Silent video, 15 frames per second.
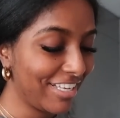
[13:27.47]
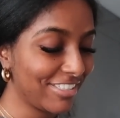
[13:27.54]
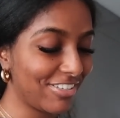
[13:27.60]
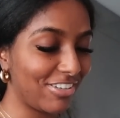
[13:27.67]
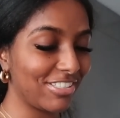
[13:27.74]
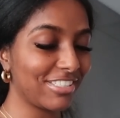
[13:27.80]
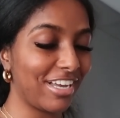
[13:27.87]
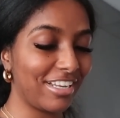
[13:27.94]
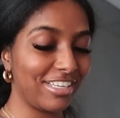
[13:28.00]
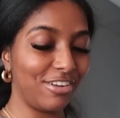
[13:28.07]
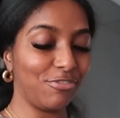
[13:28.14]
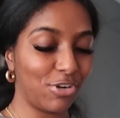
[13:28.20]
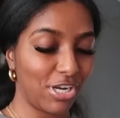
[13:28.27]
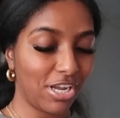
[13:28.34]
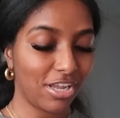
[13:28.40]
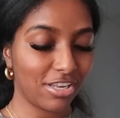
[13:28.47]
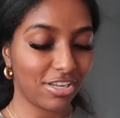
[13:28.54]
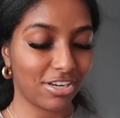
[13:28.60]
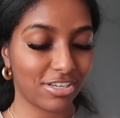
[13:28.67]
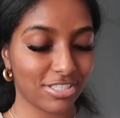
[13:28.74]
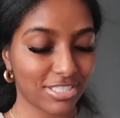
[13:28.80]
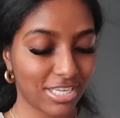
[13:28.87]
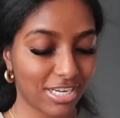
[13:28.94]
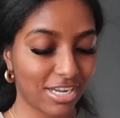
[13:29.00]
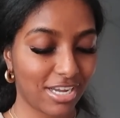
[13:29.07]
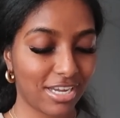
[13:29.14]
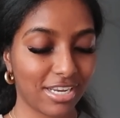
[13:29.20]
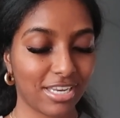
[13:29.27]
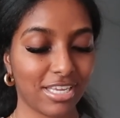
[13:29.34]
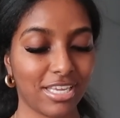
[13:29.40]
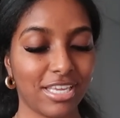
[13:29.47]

So I just got different colors. I got